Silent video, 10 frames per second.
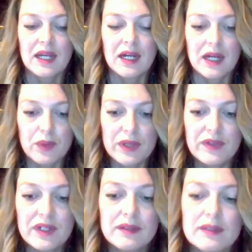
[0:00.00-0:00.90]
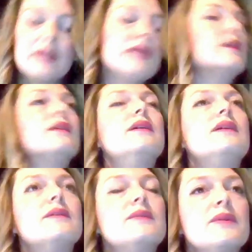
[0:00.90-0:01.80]
However,
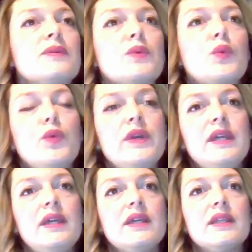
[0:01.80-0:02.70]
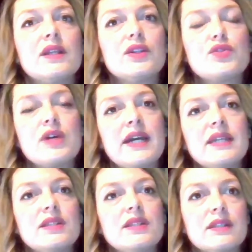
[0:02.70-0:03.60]
we
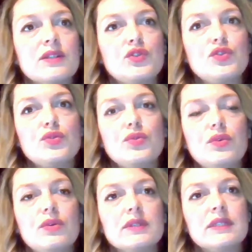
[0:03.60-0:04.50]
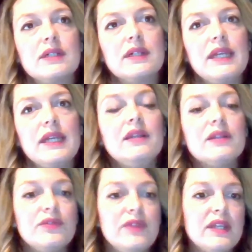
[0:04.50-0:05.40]
tried to
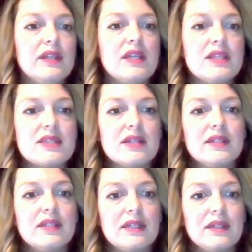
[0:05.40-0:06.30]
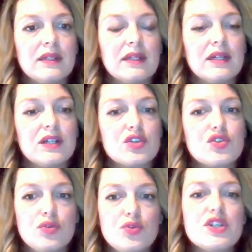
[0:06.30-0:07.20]
intervene in certain
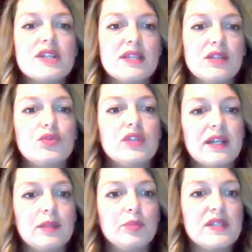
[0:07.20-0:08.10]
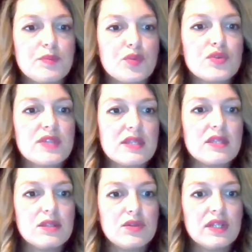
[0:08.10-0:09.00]
solutions that could help these processes
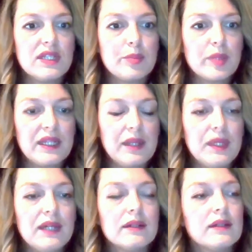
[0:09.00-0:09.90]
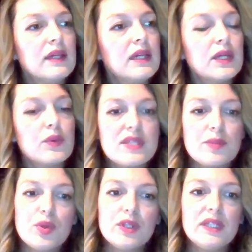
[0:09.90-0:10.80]
during the pandemic. We
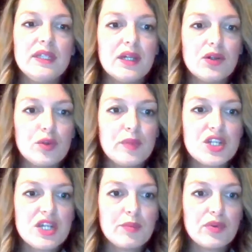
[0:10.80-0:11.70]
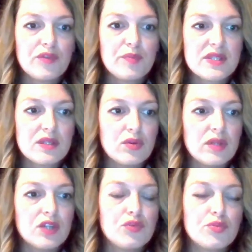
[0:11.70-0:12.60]
supported the Economic Chamber of
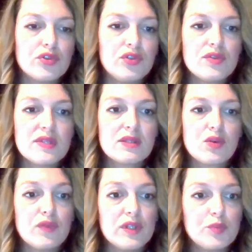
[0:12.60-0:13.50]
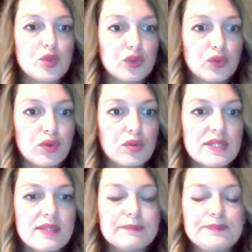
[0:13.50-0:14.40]
Macedonia to produce COVID protocols,